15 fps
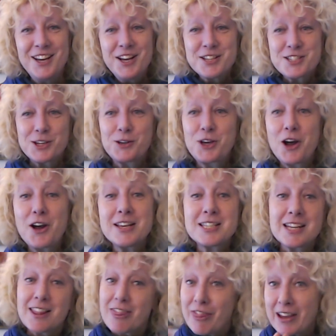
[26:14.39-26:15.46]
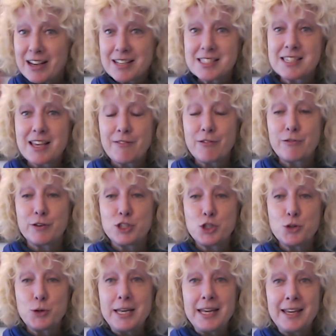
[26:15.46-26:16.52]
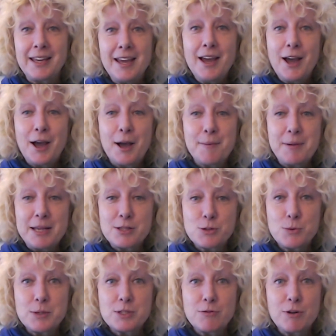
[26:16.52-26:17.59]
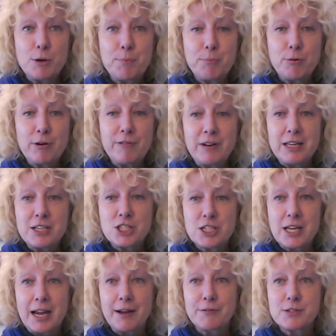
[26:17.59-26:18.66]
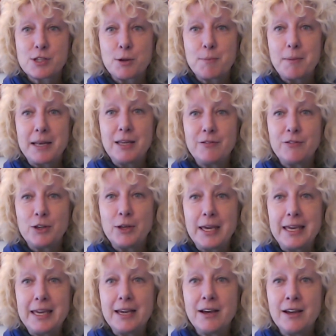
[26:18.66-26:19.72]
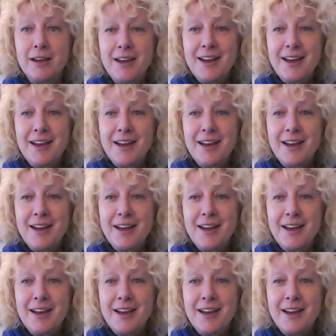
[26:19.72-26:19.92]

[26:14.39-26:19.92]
So guys, thanks as ever for joining. It's always a real privilege to have so many of you here.